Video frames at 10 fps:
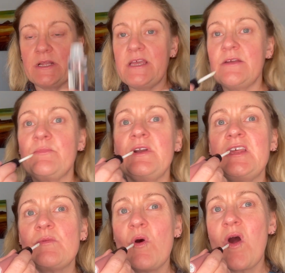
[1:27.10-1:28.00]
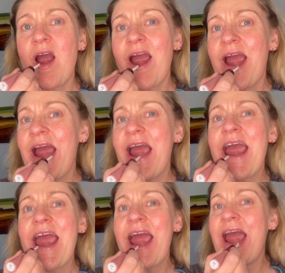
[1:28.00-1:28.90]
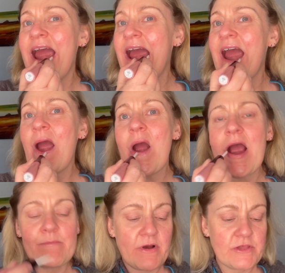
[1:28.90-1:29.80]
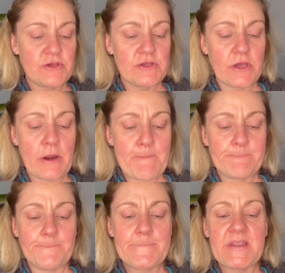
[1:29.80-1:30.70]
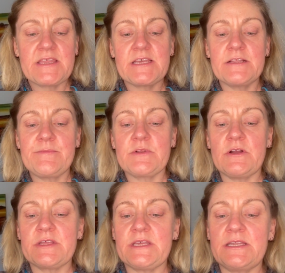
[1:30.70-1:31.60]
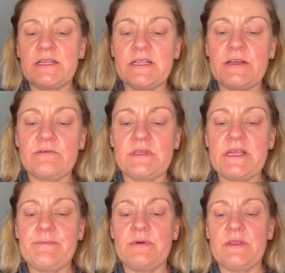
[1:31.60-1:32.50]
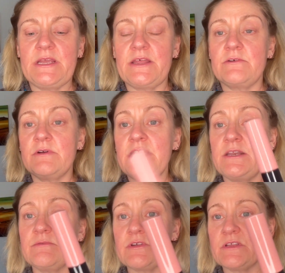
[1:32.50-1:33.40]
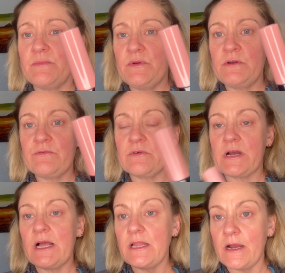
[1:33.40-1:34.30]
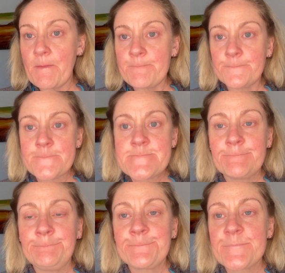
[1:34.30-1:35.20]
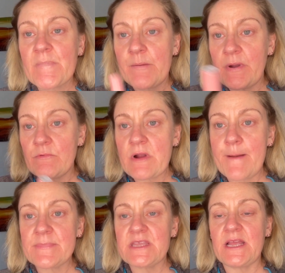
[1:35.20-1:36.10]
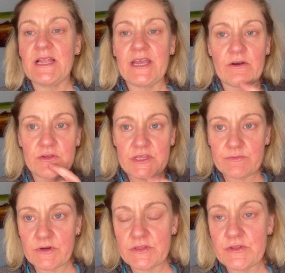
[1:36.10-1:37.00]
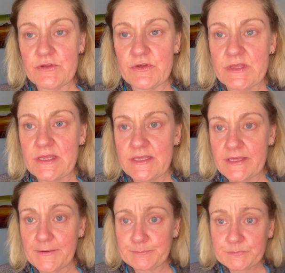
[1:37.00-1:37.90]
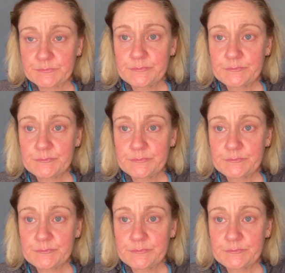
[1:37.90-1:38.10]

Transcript: either, pretty small. Mind you though, it's a lip gloss and a liquid lip on the other end, which is a beautiful colour. But we'll come to that later. I just wanted to juice this up.